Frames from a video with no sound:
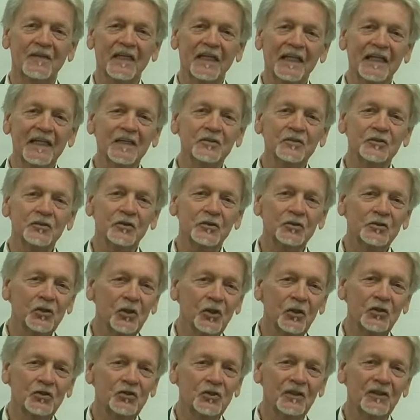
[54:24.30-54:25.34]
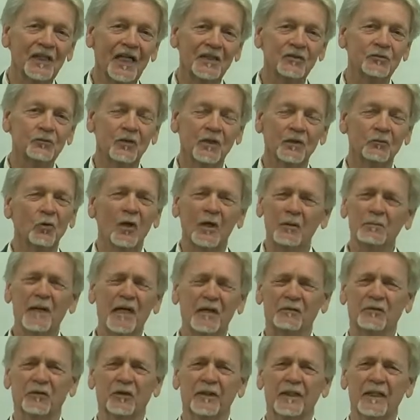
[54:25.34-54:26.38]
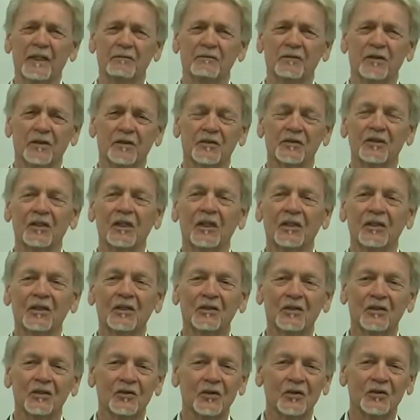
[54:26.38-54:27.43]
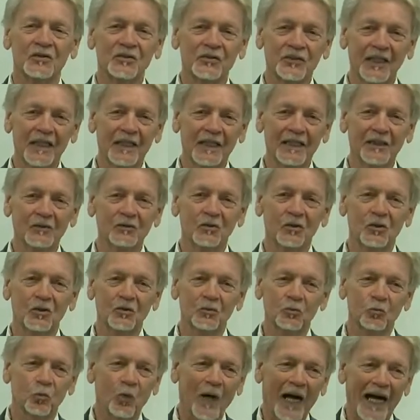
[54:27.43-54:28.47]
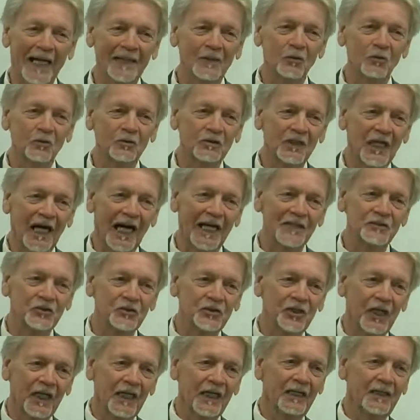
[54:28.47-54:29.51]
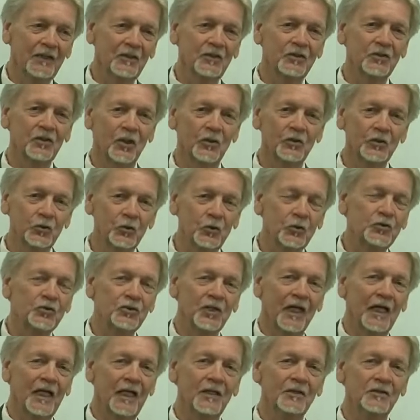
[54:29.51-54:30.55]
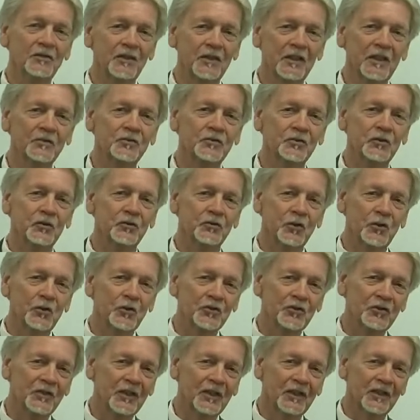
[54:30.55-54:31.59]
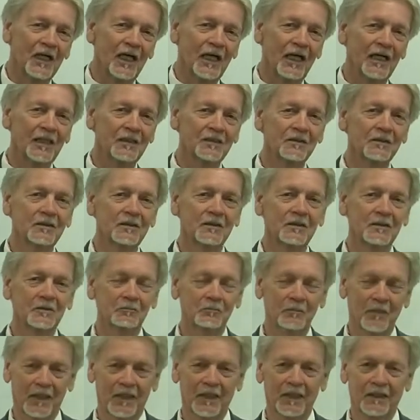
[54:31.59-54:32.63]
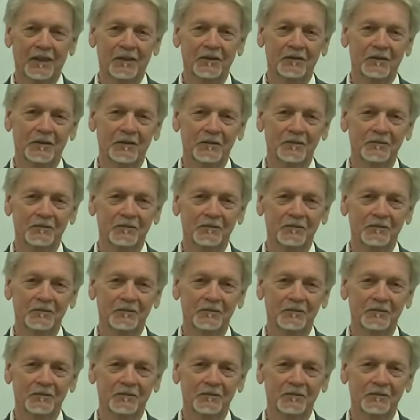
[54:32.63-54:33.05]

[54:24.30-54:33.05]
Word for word: the institution. That's what. What about forgiveness? They're saying, why don't God change or you change the institution that God made?